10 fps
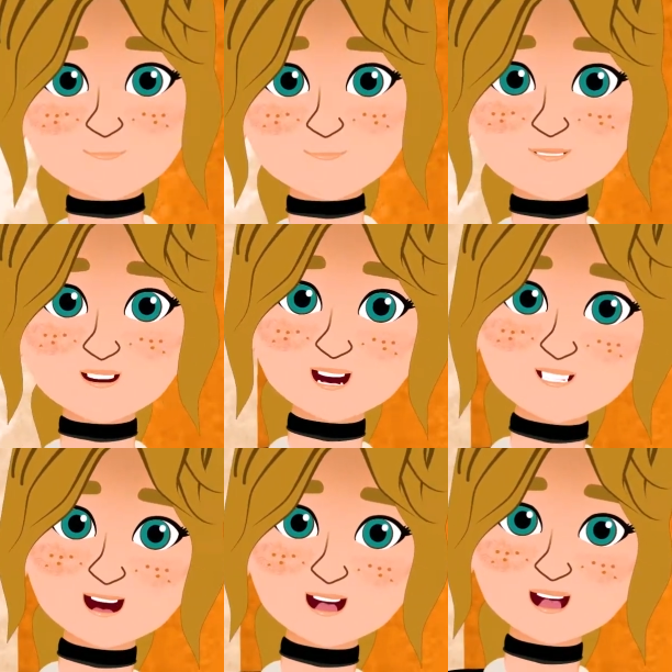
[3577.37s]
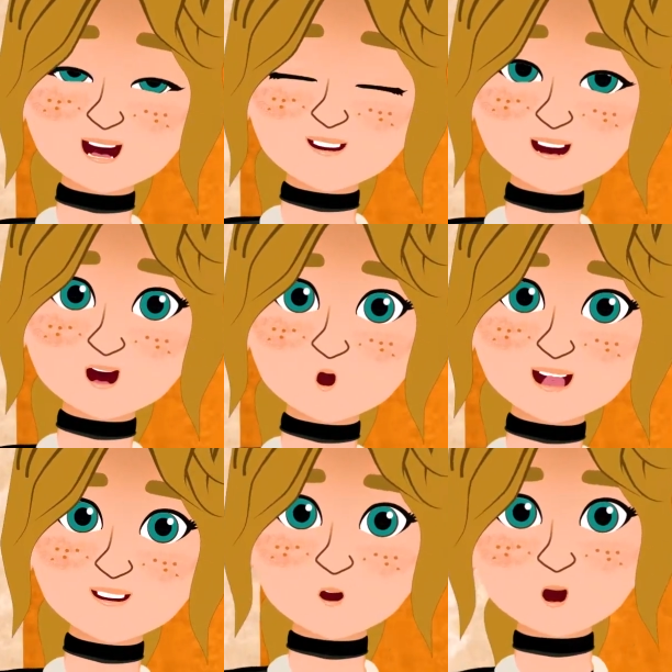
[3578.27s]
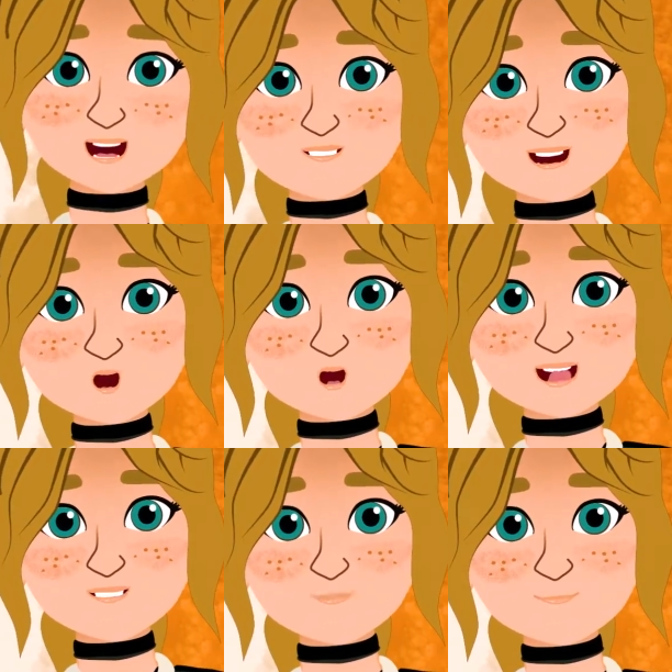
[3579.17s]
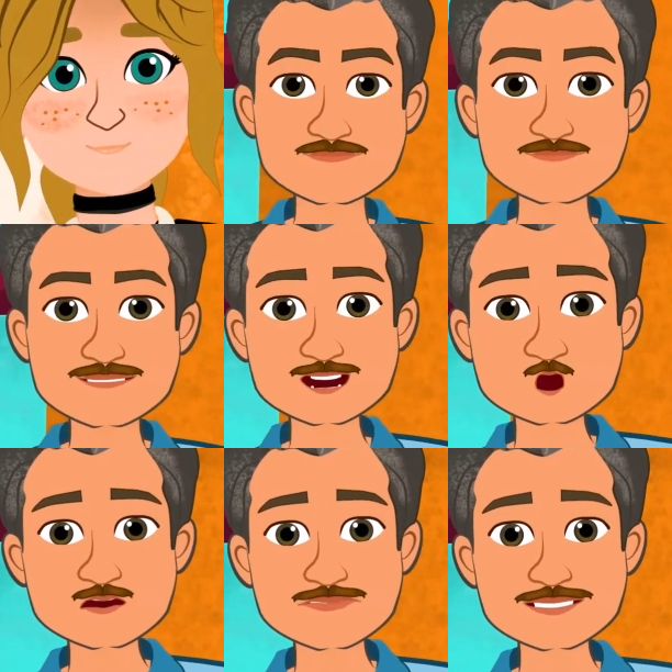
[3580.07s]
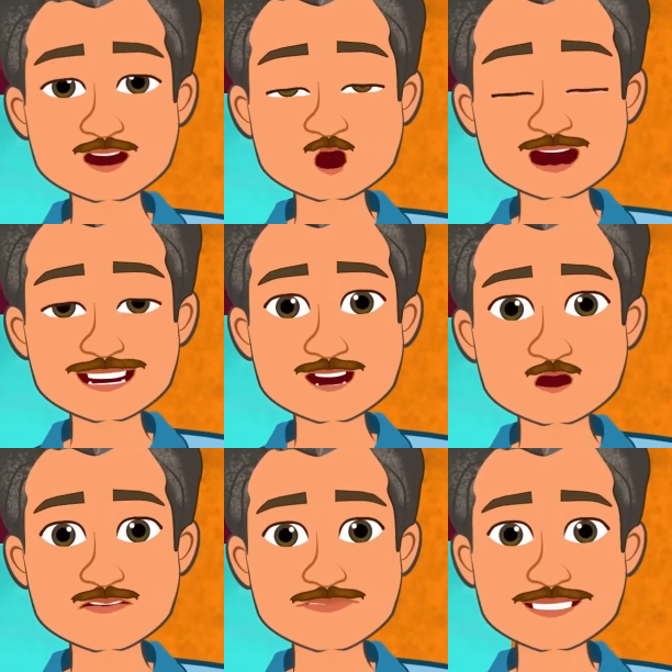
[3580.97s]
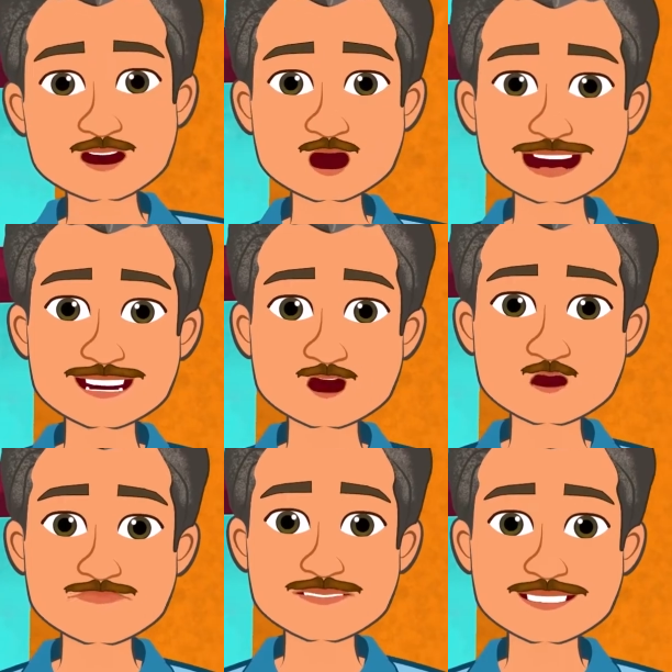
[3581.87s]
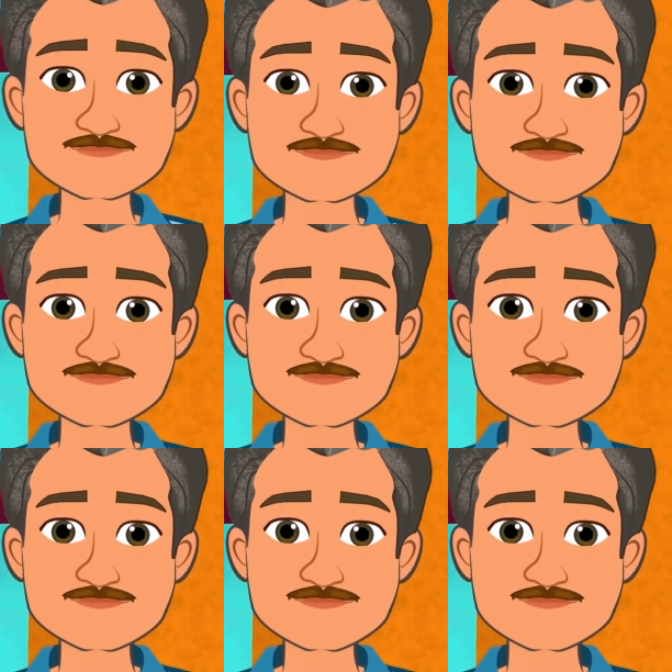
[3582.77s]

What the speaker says: I asked my dad if graveyards had ghosts, and he wondered why I would ask such a question.